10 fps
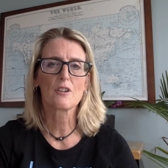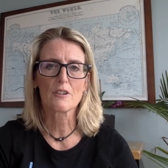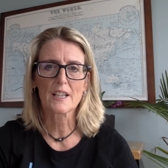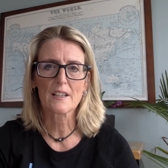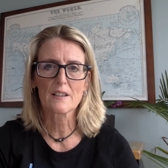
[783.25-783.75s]

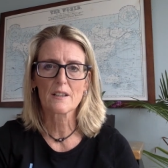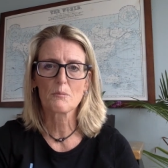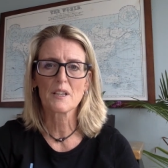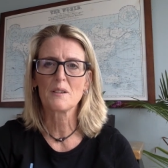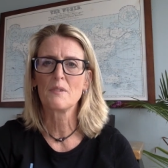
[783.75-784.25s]

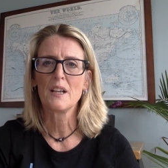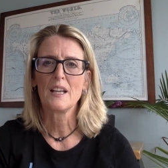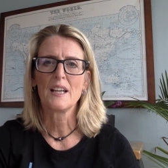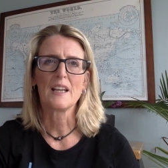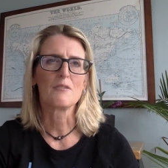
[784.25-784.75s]
curriculum and,
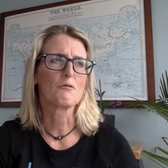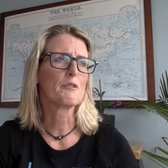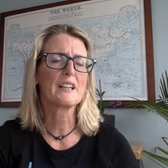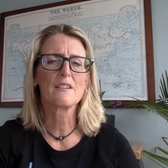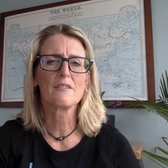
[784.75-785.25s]
and,
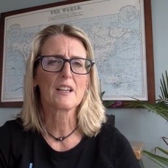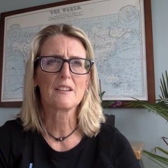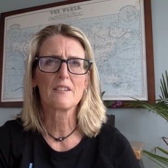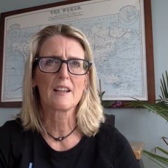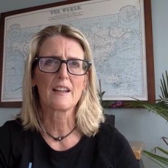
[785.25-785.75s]
rein,
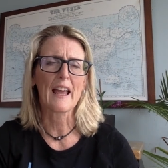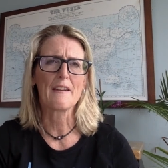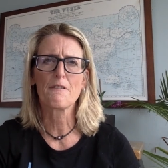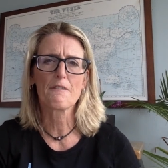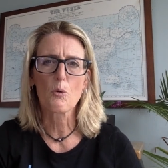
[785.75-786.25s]
and, and
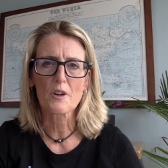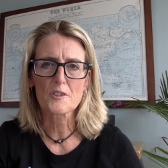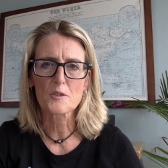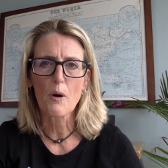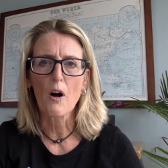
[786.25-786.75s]

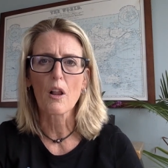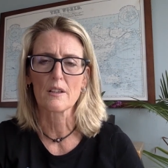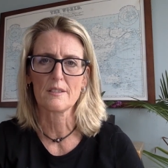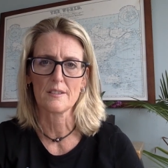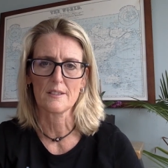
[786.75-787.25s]
enforce
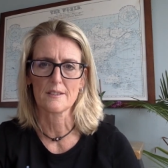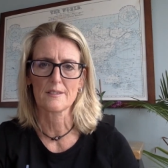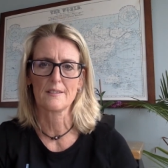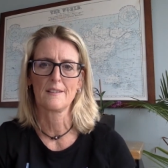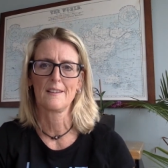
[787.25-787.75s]

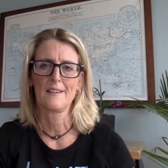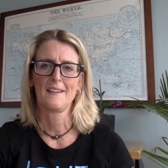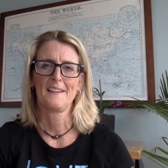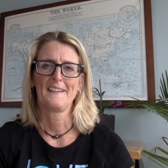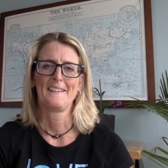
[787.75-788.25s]
policies.
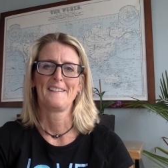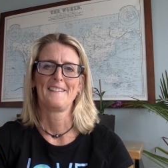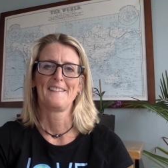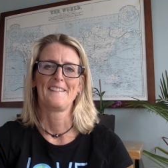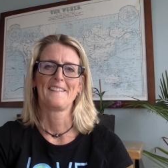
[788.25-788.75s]

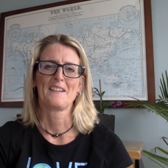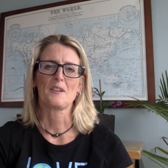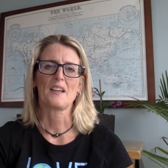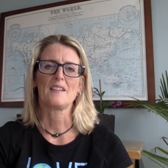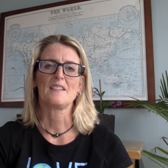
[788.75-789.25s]

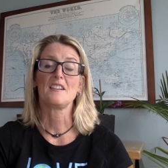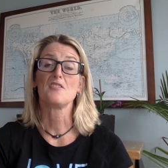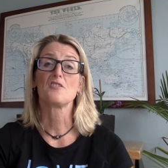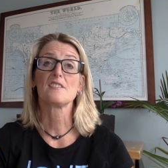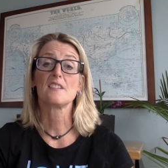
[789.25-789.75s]
Okay,
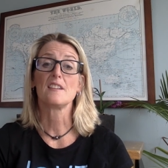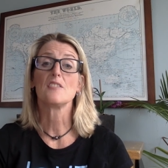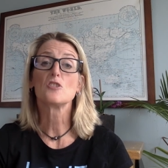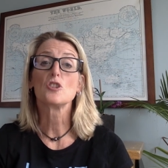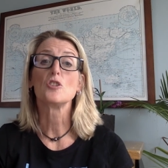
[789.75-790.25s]
teachers
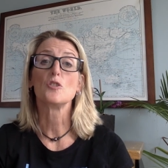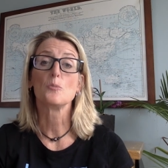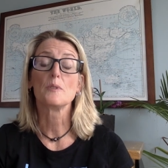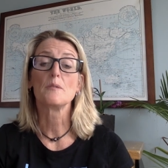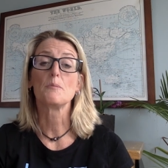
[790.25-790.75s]
teach
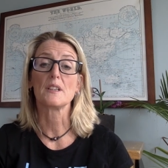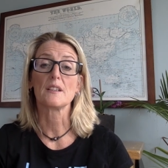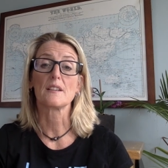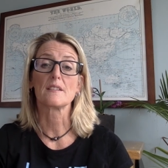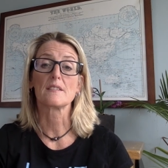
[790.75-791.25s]
human
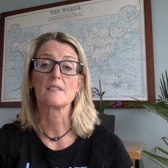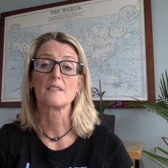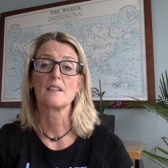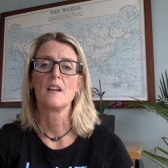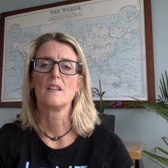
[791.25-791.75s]
beings.
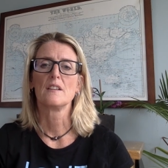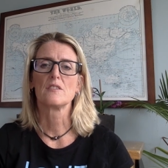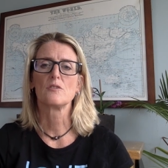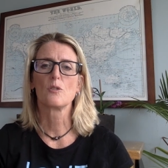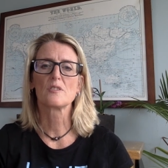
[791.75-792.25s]

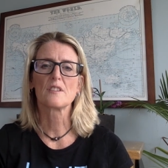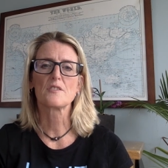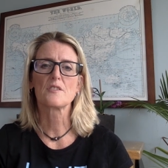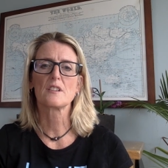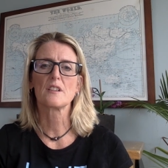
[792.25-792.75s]
There's no
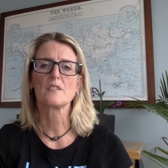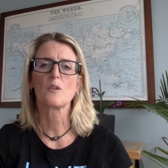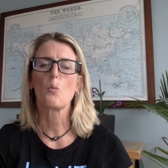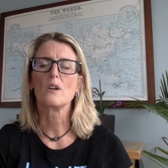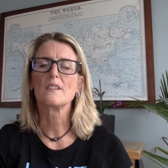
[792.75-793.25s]
such thing as
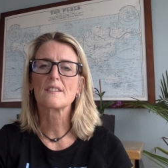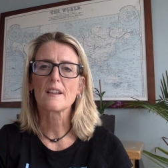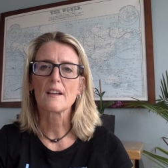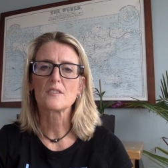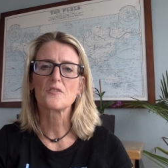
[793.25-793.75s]
a one
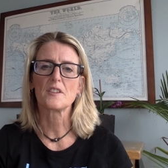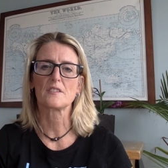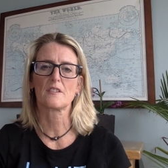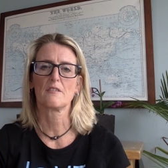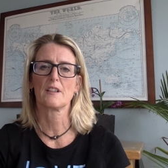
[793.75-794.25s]
size
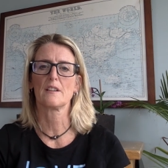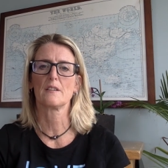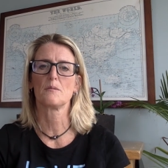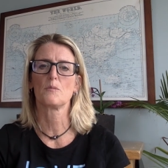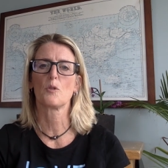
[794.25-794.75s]
fits
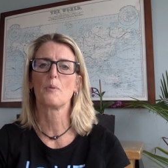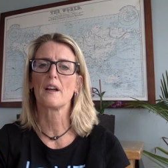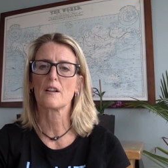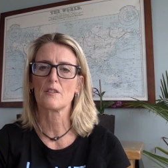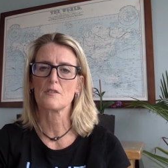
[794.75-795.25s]
curriculum or
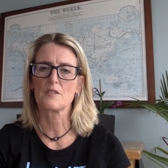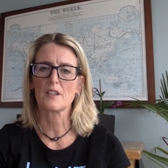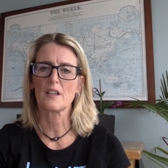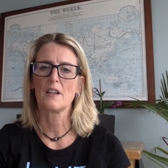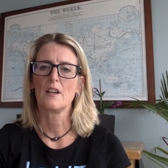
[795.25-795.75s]

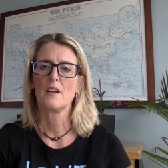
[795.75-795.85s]
pedagogy,